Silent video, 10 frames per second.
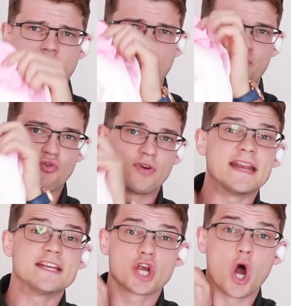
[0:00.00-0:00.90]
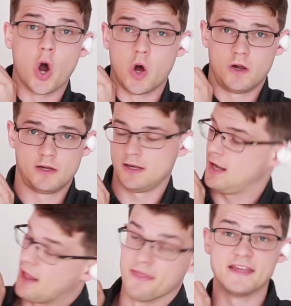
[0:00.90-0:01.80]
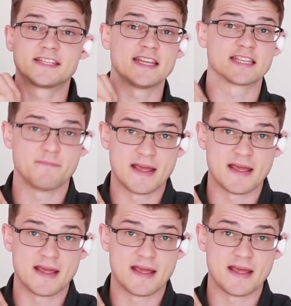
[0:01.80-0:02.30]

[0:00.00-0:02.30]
pretty sure this isn't